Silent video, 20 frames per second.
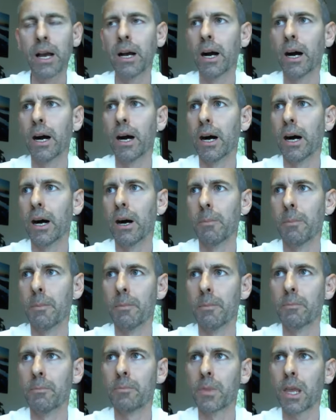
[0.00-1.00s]

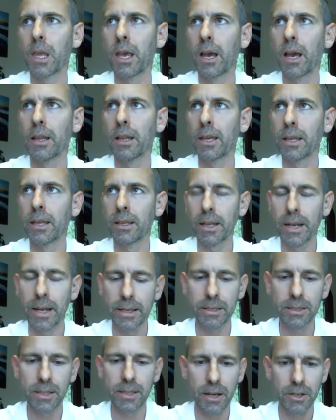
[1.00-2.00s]
And then the
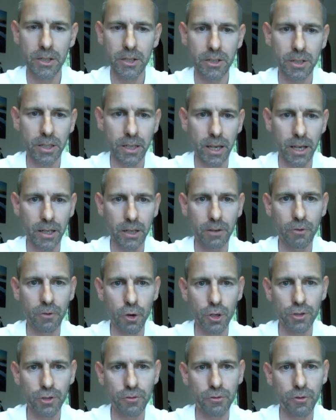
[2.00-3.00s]
next stage is to get
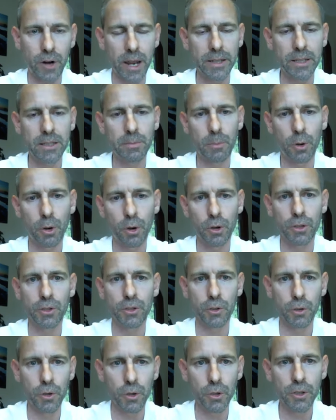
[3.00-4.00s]
conversion rates per
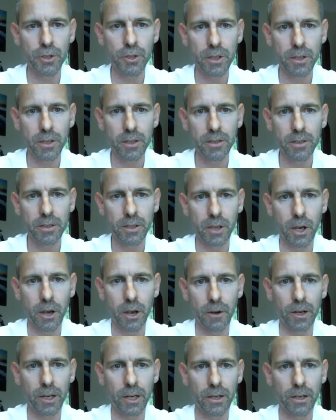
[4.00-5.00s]
source. So
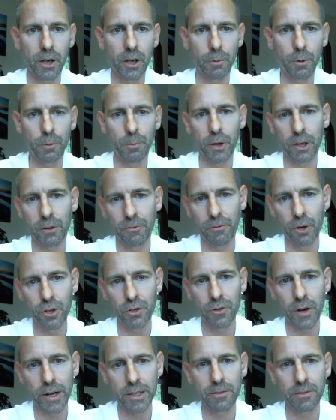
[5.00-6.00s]
if I can know what my
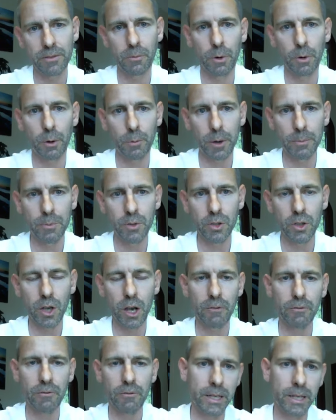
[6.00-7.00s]
conversion rate is from my
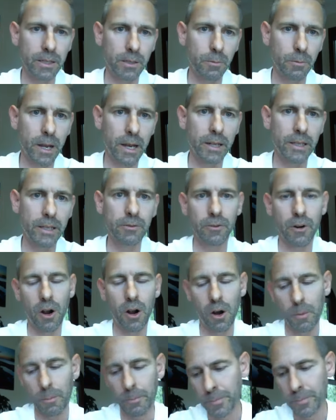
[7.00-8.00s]
website, from Easy Weddings,
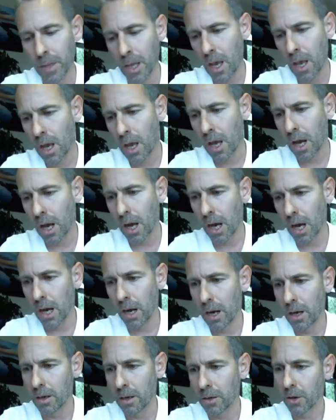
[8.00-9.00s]
from
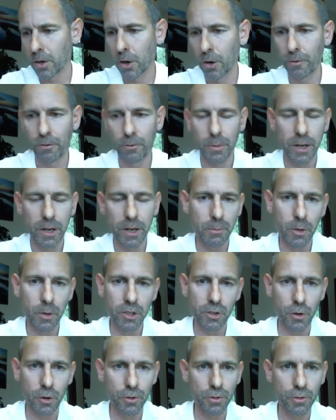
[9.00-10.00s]
from any of my
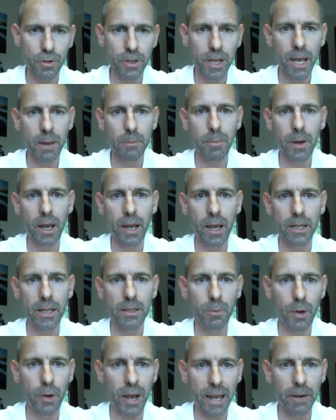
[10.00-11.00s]
social campaigns,
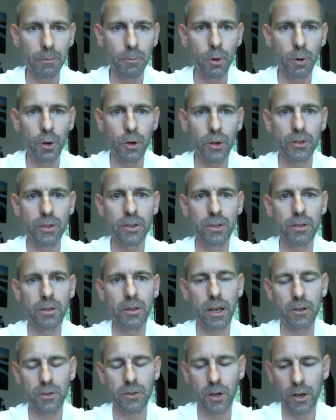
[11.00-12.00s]
my AdWords,
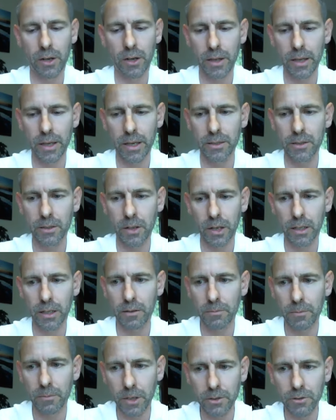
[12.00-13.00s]
those kind of things, like,
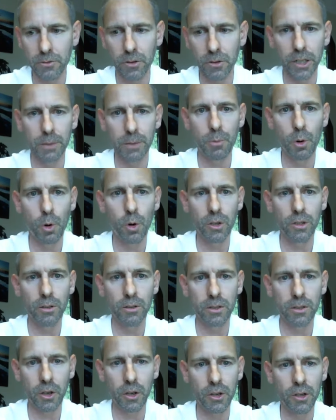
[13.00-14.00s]
it's really important
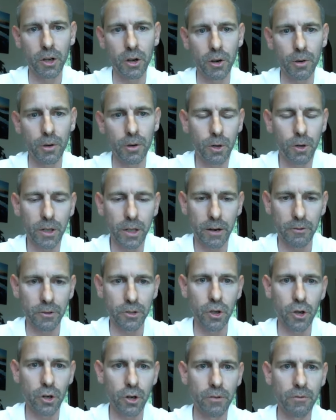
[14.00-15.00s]
so you know what that
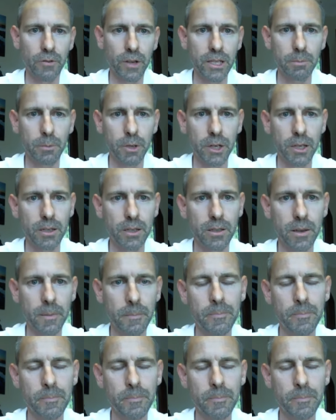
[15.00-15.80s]
return on investment is.